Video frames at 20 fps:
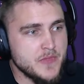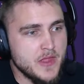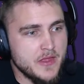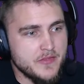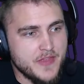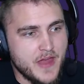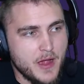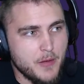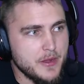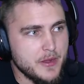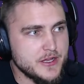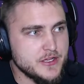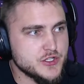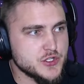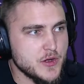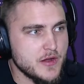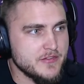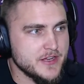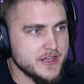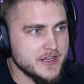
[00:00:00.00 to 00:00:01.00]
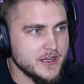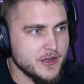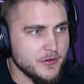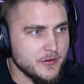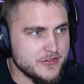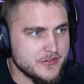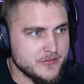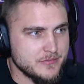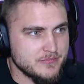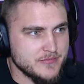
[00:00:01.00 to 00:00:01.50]
That way Trevenant,
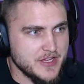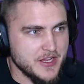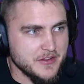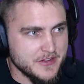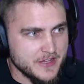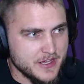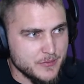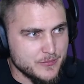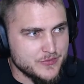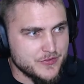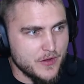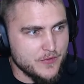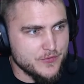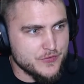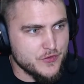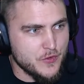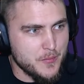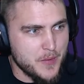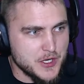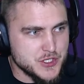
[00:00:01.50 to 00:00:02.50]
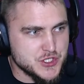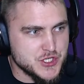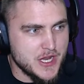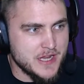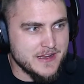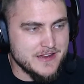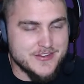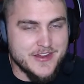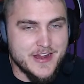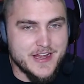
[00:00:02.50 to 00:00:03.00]
isn't killing himself so much, and
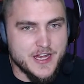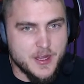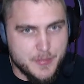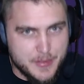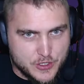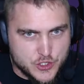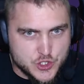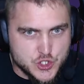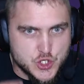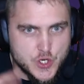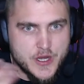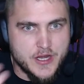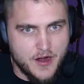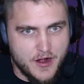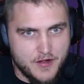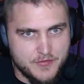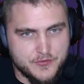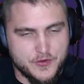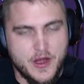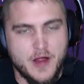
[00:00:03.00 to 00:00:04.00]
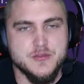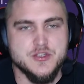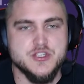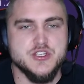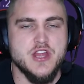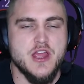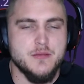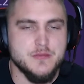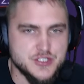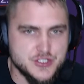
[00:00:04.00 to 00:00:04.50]
he's getting a better trade-off for how much
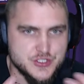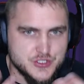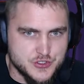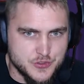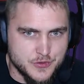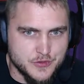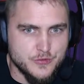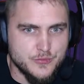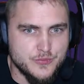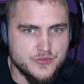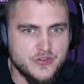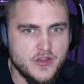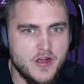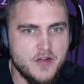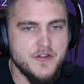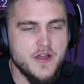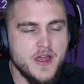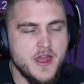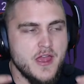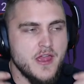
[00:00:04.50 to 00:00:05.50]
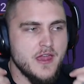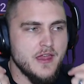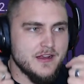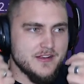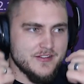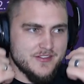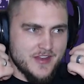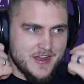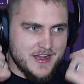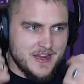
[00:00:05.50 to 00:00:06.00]
damage he's doing to himself, because
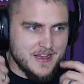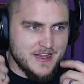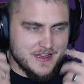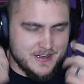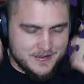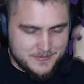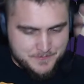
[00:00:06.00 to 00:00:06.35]
then he can,